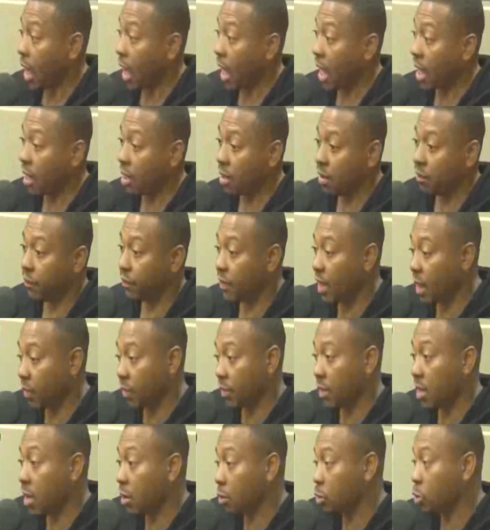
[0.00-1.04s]
And if
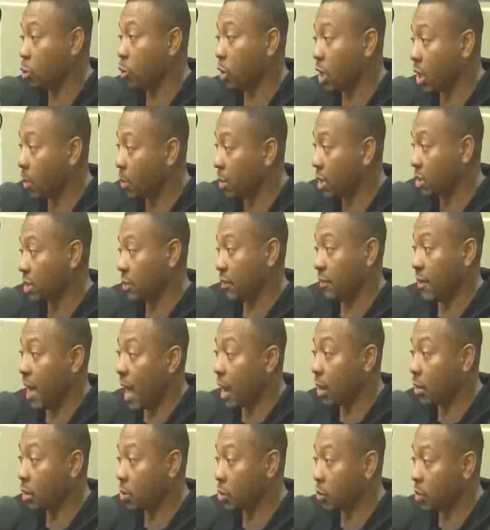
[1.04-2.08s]
nothing else, you get a bunch of
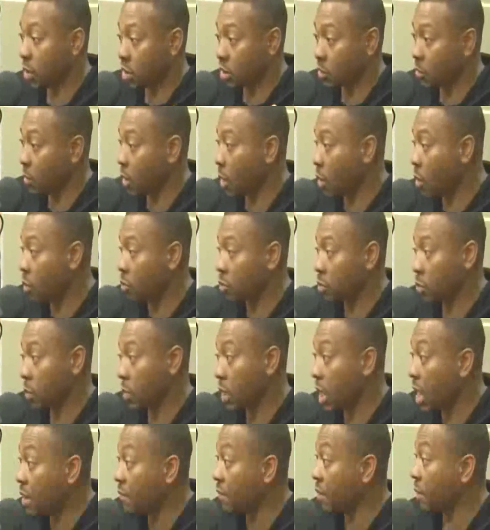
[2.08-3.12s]
followers, you get some hoes,
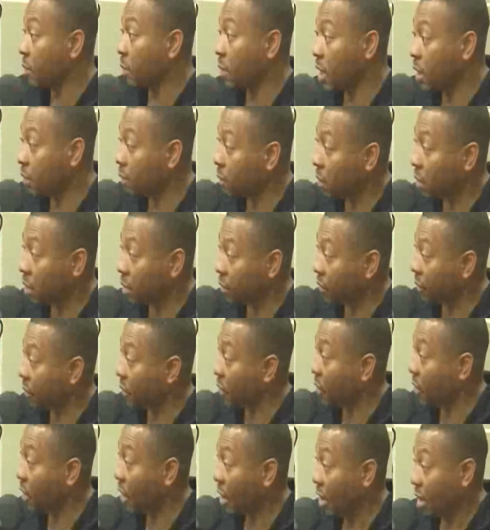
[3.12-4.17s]
whatever. Whatever.
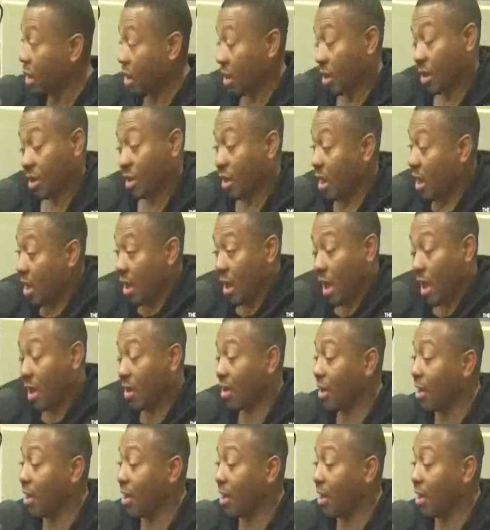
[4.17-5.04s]
Like,